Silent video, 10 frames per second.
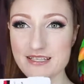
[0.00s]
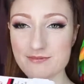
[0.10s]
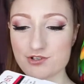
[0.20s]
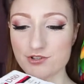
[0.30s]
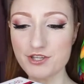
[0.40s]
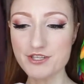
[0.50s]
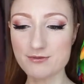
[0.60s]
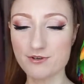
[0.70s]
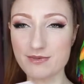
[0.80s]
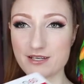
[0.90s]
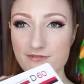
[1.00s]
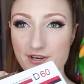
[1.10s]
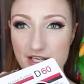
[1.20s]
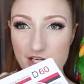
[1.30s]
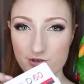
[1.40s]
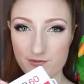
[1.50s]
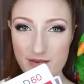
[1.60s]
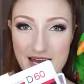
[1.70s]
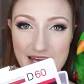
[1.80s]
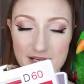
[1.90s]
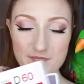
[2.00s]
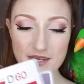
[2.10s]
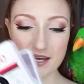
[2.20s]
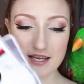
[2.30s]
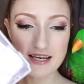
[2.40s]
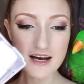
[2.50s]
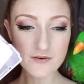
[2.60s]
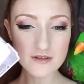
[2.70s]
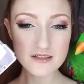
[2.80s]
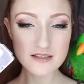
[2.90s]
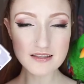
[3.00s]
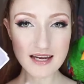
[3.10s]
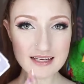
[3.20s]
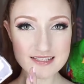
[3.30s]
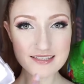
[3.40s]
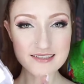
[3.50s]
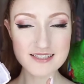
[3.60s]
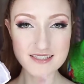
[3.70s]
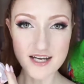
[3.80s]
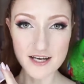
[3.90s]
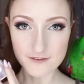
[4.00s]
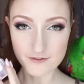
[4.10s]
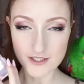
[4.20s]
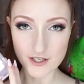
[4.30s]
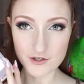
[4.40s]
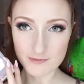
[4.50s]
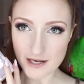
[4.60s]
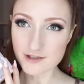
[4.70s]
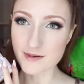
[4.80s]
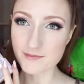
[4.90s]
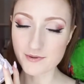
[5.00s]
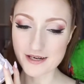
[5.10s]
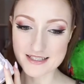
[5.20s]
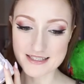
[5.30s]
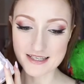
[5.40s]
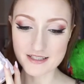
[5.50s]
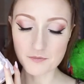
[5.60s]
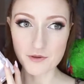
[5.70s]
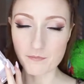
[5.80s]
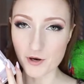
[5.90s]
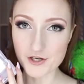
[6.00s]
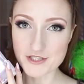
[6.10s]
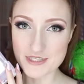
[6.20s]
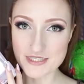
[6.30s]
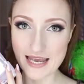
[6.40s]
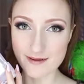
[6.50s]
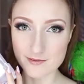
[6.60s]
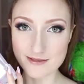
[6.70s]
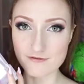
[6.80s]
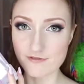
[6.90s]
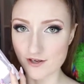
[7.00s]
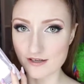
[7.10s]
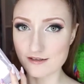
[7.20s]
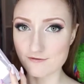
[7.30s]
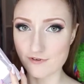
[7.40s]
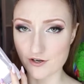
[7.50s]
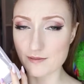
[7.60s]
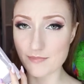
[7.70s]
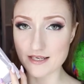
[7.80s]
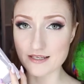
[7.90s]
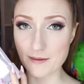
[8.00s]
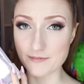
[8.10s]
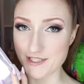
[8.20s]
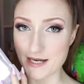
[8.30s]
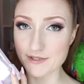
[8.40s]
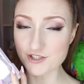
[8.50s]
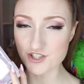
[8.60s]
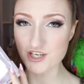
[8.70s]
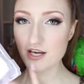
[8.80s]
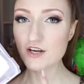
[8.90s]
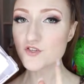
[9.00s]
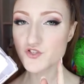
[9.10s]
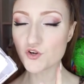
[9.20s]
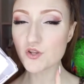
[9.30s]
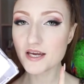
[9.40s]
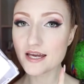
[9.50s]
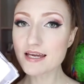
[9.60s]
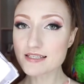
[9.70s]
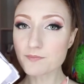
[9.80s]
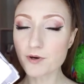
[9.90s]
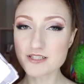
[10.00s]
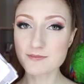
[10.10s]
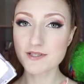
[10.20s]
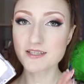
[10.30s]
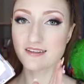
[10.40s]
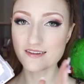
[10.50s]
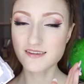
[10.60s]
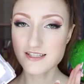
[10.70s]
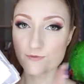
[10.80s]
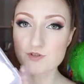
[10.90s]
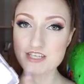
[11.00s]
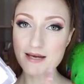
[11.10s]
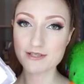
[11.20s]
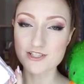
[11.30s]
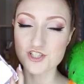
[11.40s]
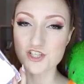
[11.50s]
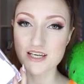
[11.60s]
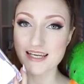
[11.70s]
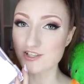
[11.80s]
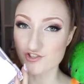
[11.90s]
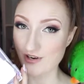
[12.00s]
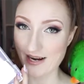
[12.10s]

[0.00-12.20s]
because I'm sure that this would have been a very cute bag. Now, like I said at the start of the video, you might remember when I said the boxes came to me very, very beaten up and damaged, so there is a possibility that this was damaged in